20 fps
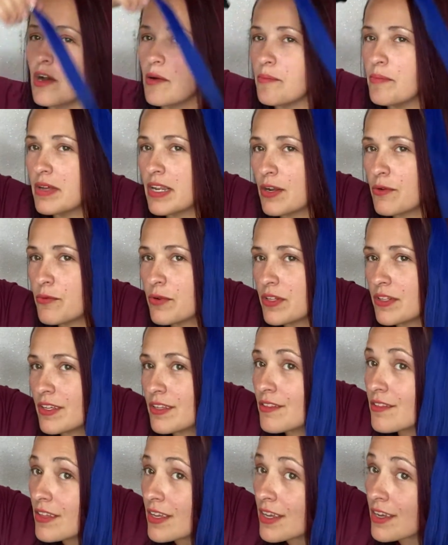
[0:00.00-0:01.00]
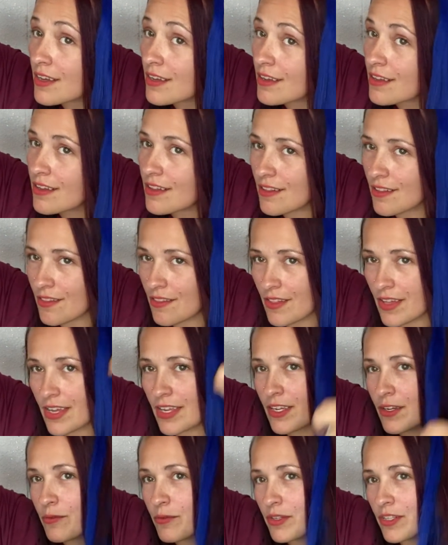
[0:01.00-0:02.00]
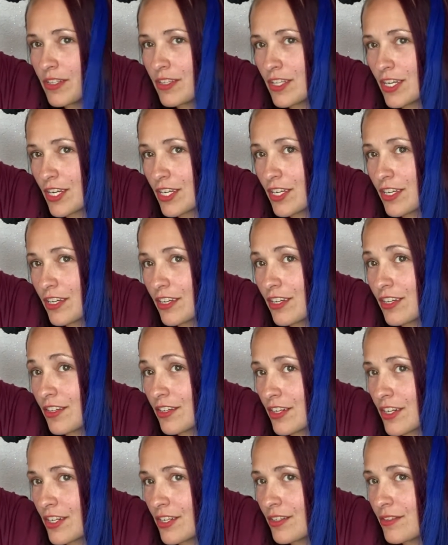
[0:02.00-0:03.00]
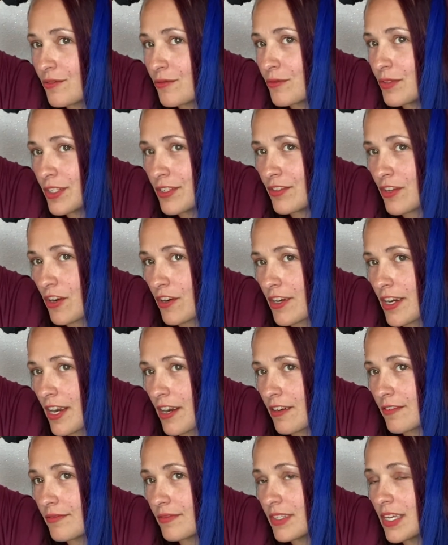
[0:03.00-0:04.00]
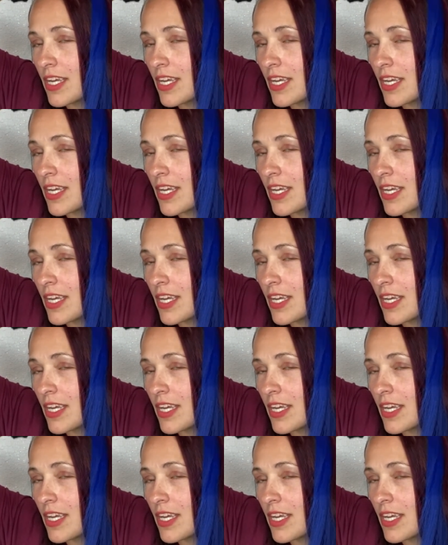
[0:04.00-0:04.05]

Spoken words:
but I really think that it will look good with dark hair.